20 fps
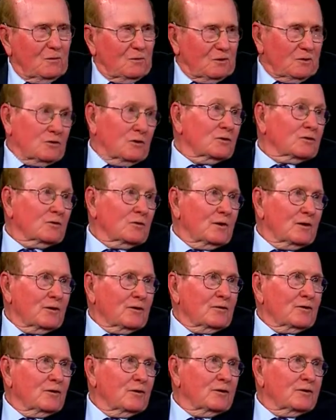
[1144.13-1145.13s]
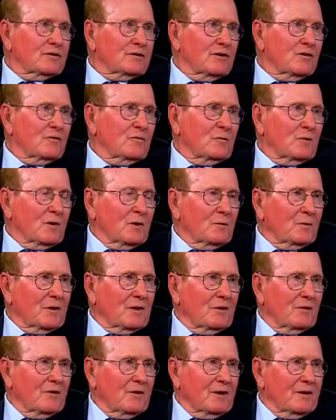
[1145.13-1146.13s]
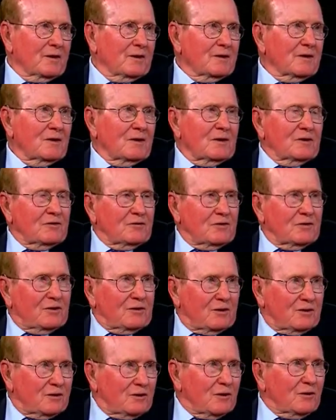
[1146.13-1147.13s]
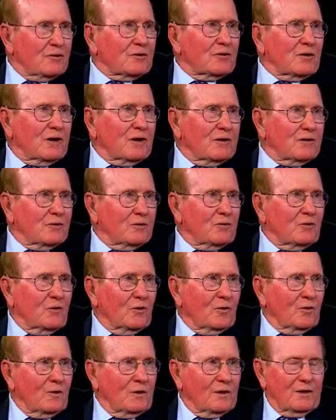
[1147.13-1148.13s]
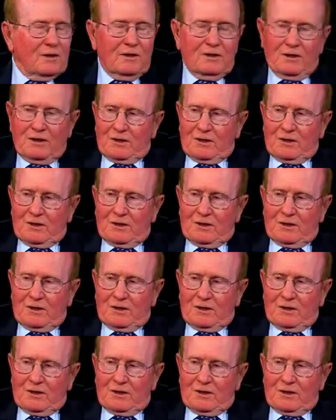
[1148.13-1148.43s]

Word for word: which also had a 37 millimeter on it, sitting on the other side of the doorway.